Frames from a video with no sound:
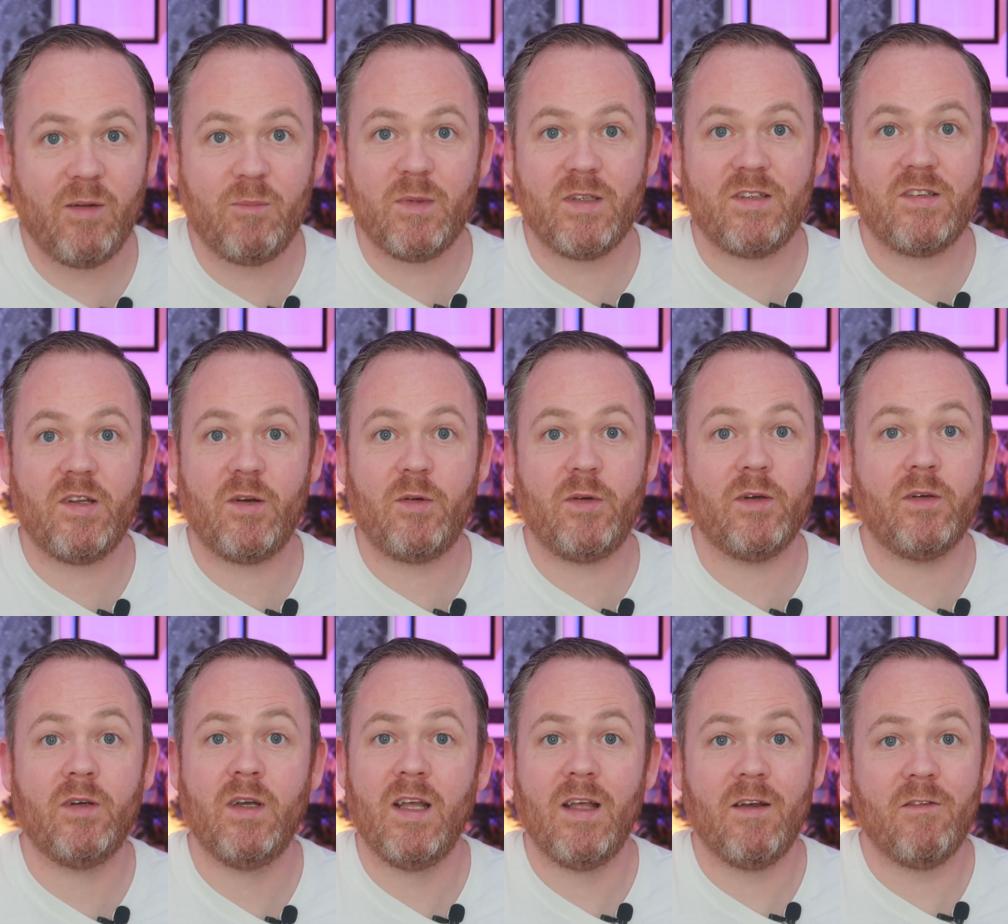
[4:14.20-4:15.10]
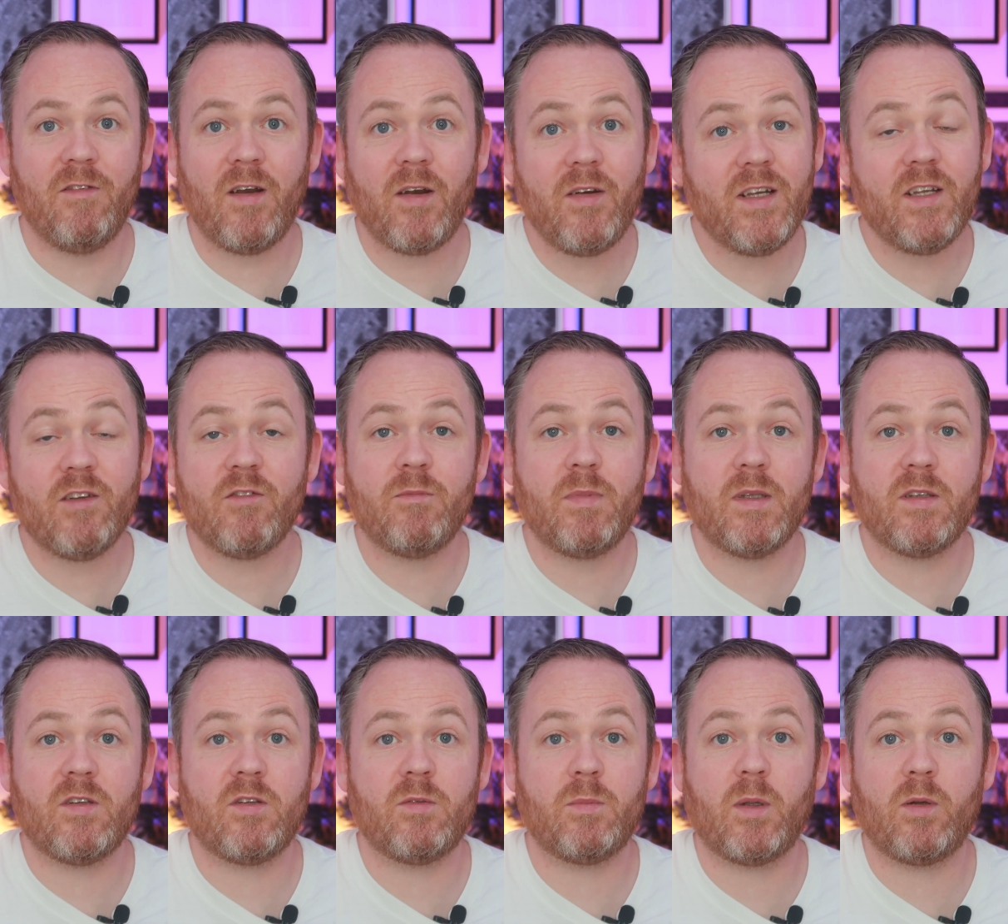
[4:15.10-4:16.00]
material. Very different
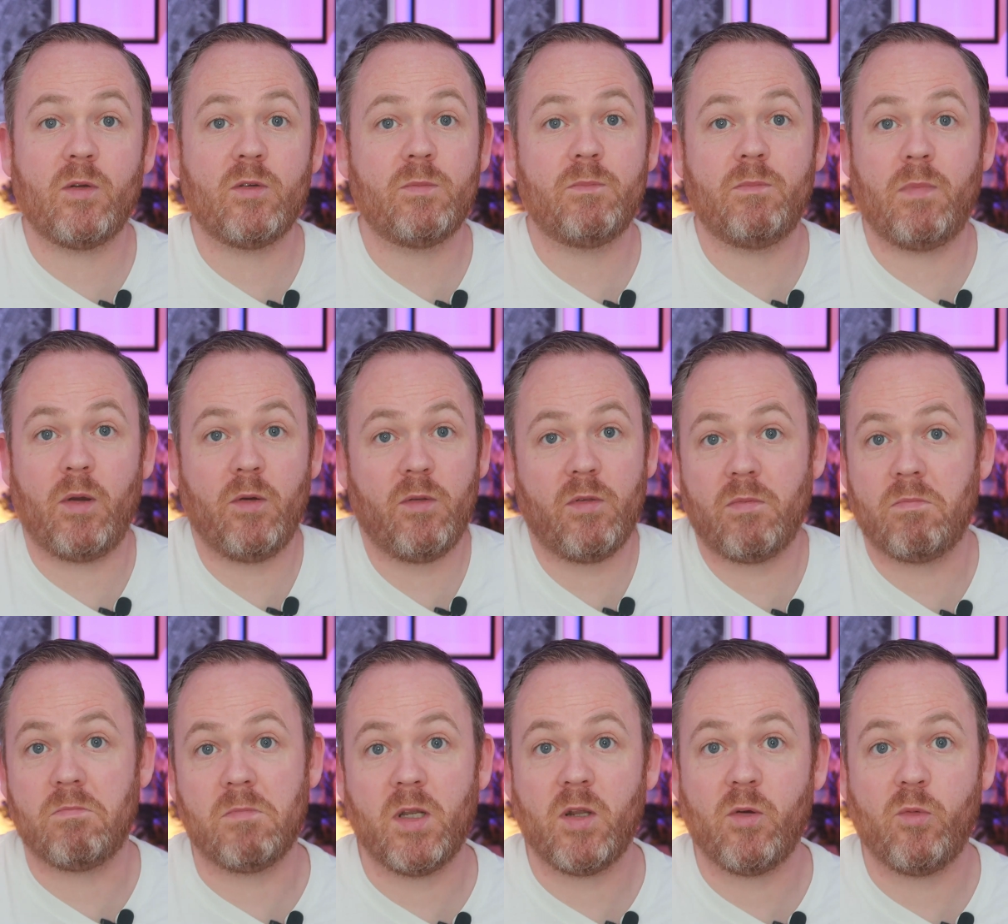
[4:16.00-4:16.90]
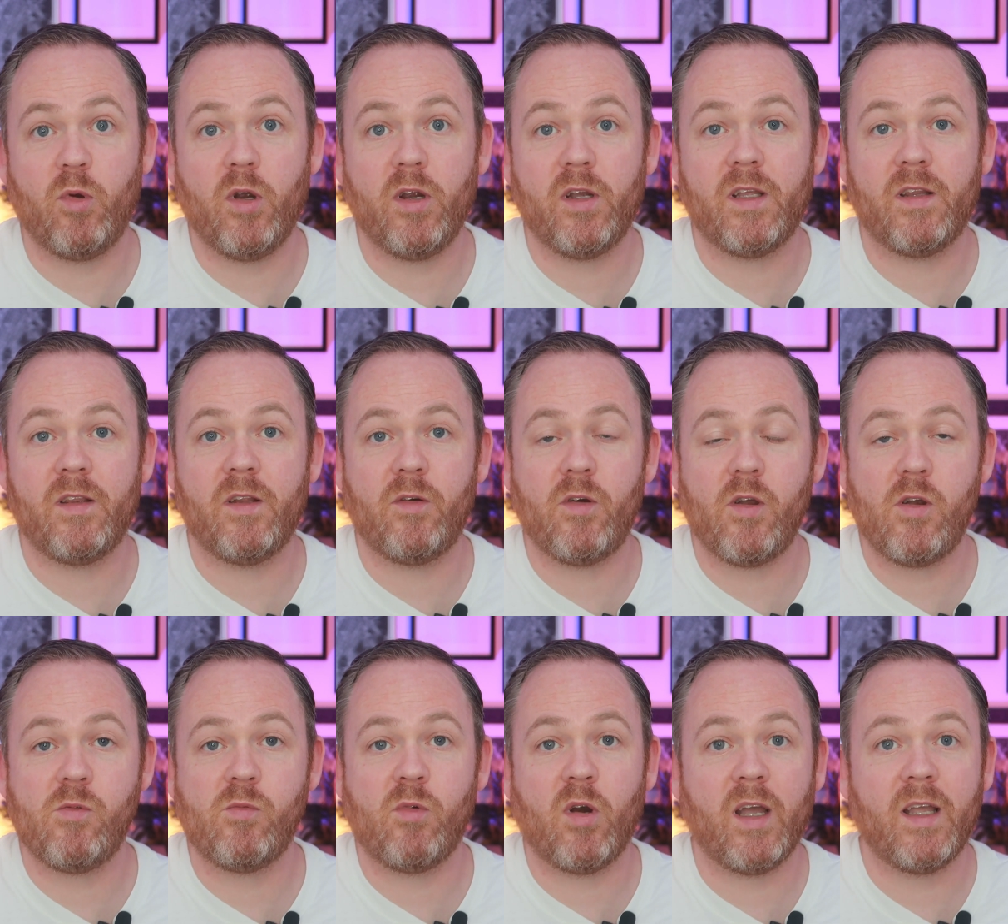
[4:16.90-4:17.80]
business models, both work in their
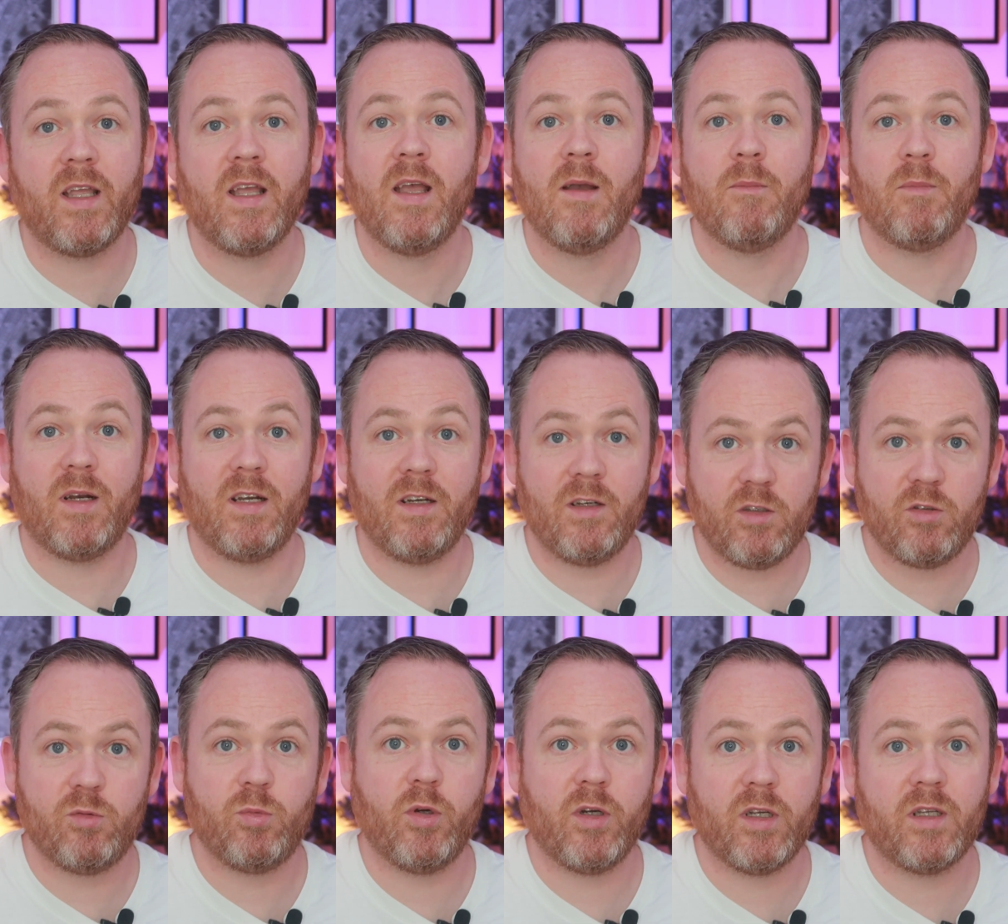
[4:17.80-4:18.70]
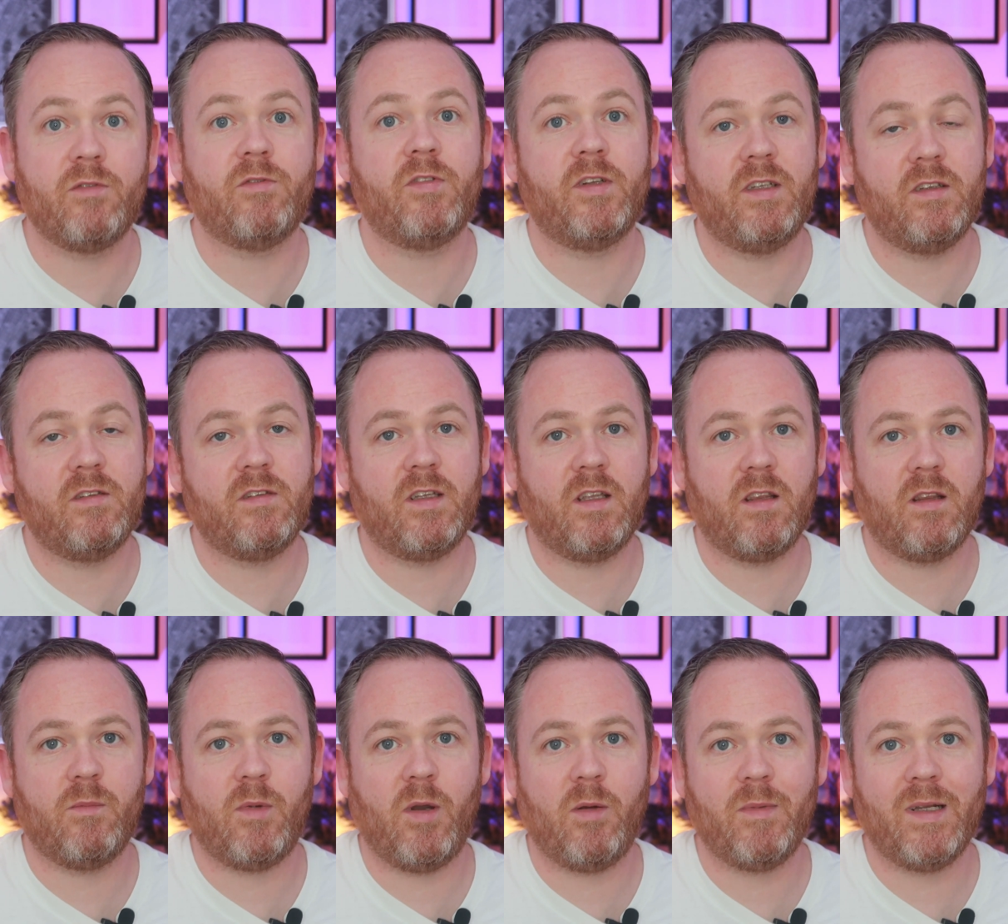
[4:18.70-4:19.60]
own right, but it is working for Disney at
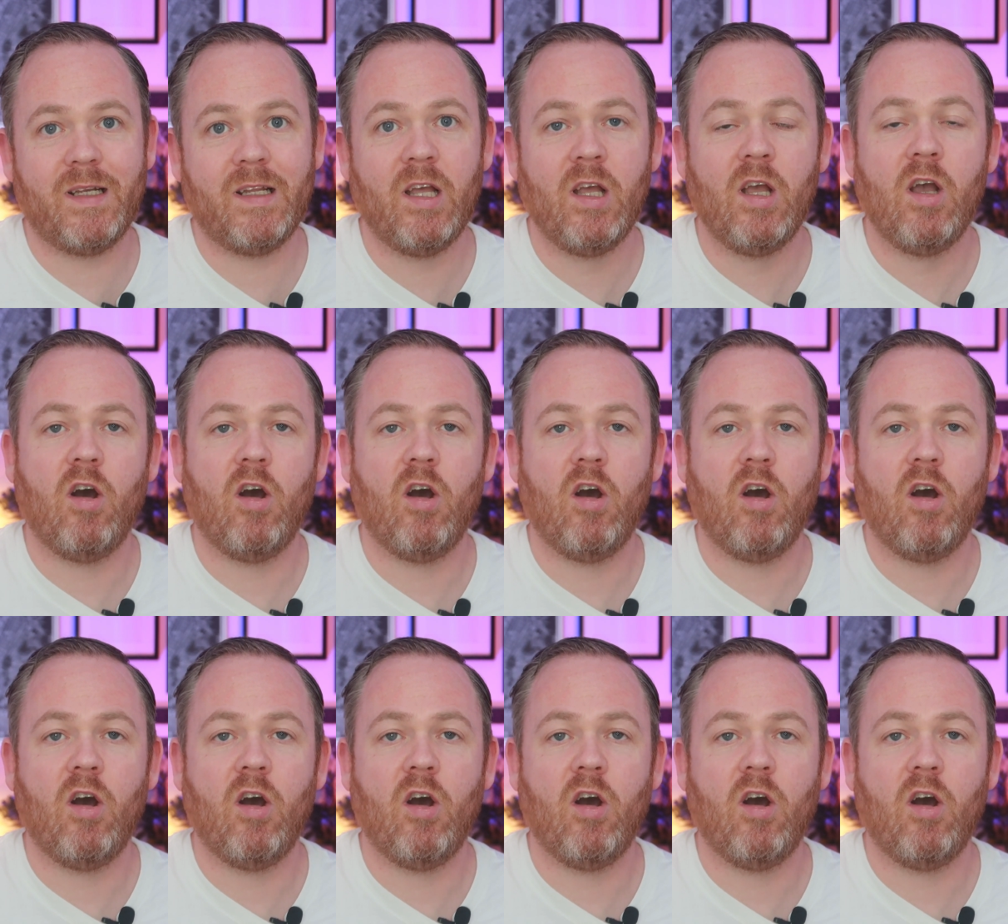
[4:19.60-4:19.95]
the moment.